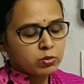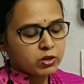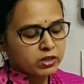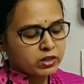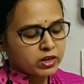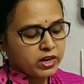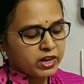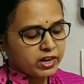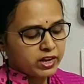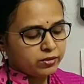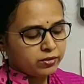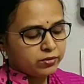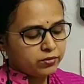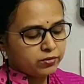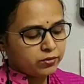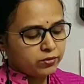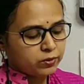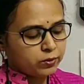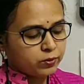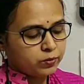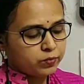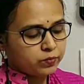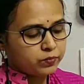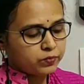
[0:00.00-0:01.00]
life.
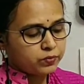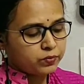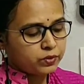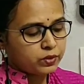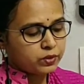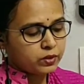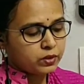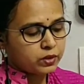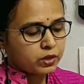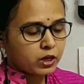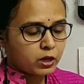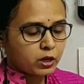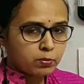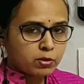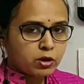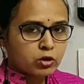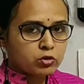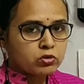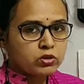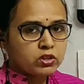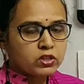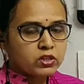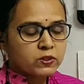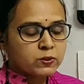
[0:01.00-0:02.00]
About
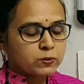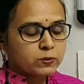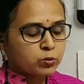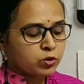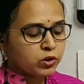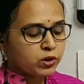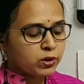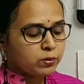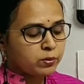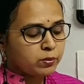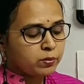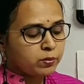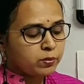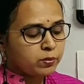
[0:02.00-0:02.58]
this poem,